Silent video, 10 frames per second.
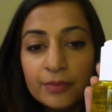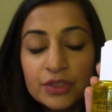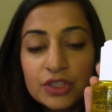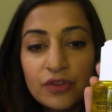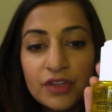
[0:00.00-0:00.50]

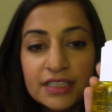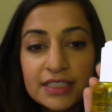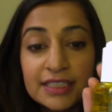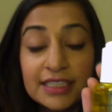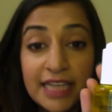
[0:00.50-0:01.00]
So this
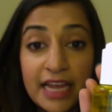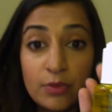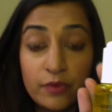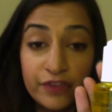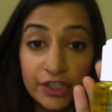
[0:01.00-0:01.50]
is the
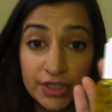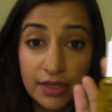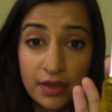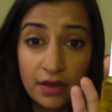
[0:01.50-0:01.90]
day version.